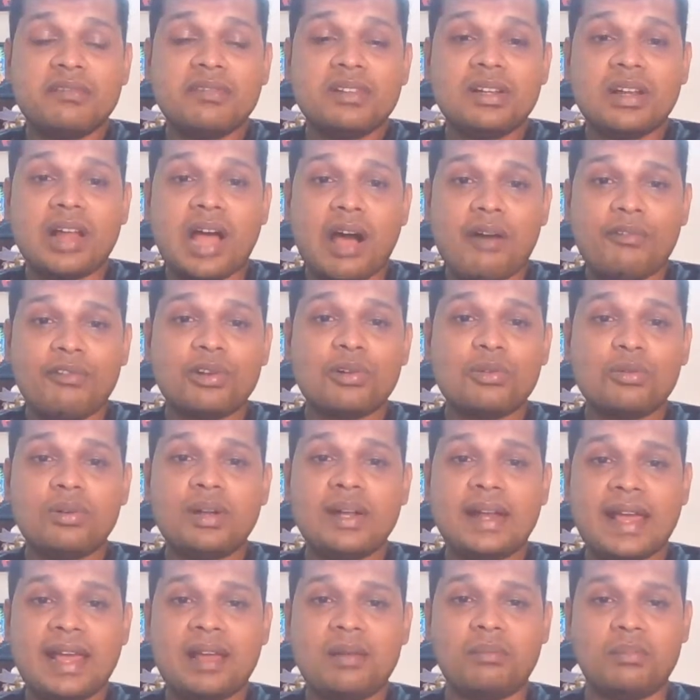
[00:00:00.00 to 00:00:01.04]
even our
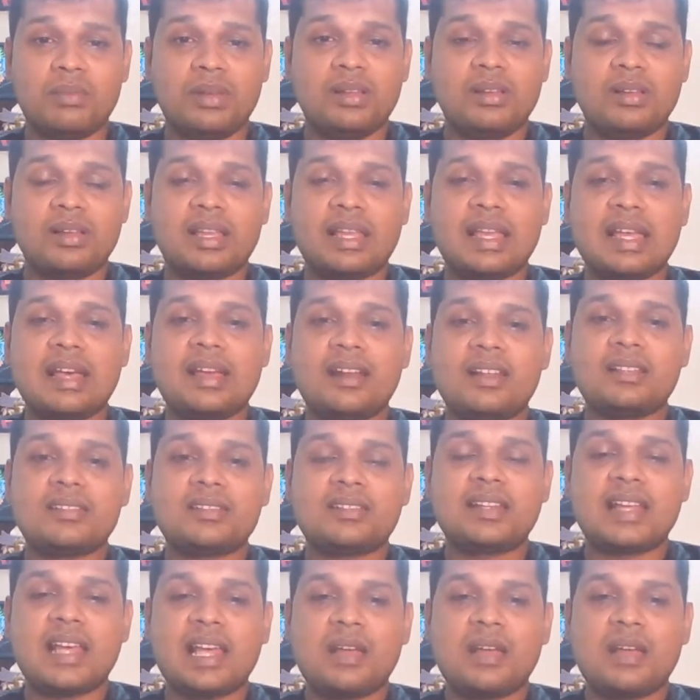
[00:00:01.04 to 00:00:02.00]
own dam, KRS